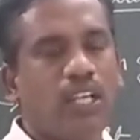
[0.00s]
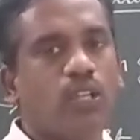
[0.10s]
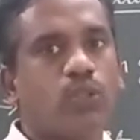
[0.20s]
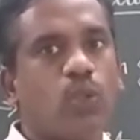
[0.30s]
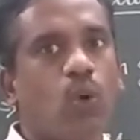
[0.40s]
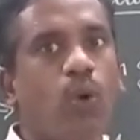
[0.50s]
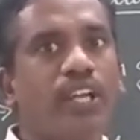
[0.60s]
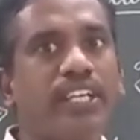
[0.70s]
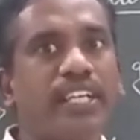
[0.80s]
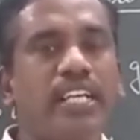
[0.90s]
so
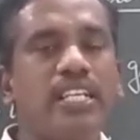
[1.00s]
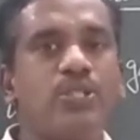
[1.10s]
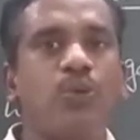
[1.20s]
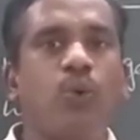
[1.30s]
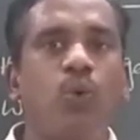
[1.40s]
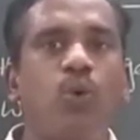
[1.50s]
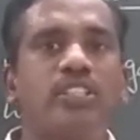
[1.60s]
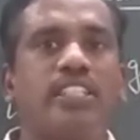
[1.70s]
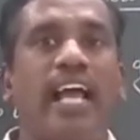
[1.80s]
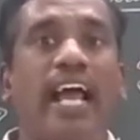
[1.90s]
it is
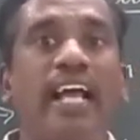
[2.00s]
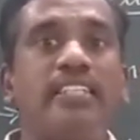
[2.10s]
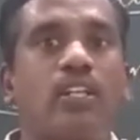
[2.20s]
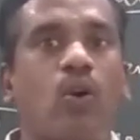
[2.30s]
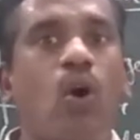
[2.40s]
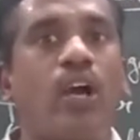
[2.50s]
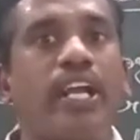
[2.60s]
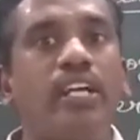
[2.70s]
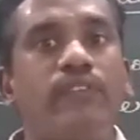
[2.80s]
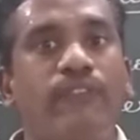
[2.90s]
used as
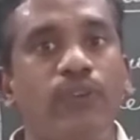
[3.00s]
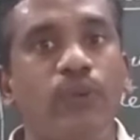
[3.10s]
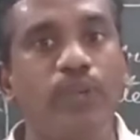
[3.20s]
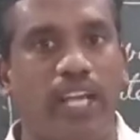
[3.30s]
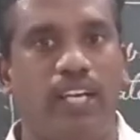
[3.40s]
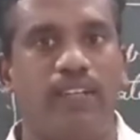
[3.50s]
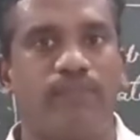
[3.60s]
rocket fuel